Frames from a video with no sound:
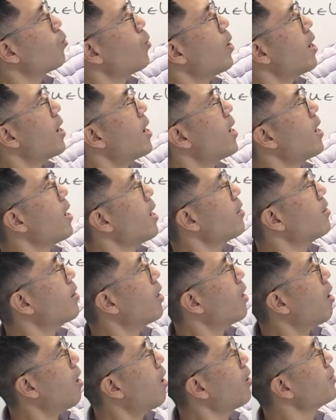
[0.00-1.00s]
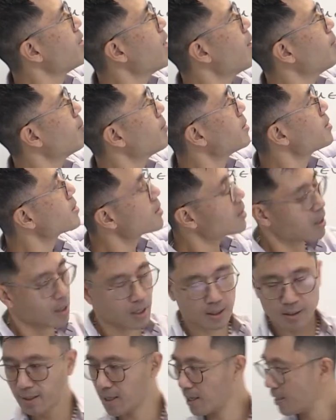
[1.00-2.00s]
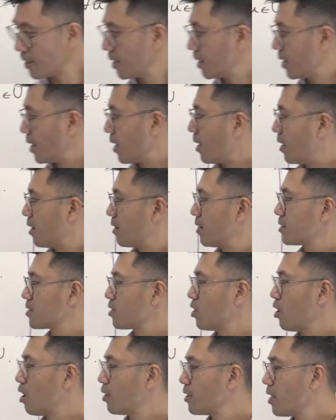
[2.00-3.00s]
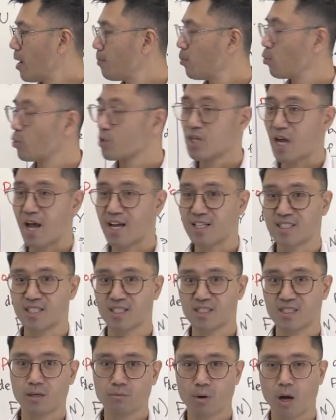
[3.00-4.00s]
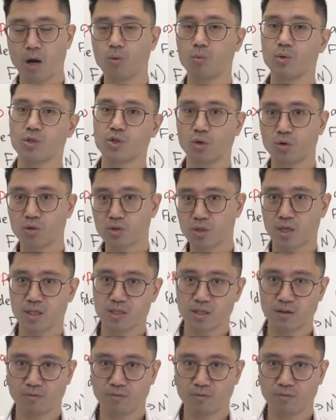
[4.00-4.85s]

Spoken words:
where the odd numbers, okay, here there's an odd number which acts as 0, which also is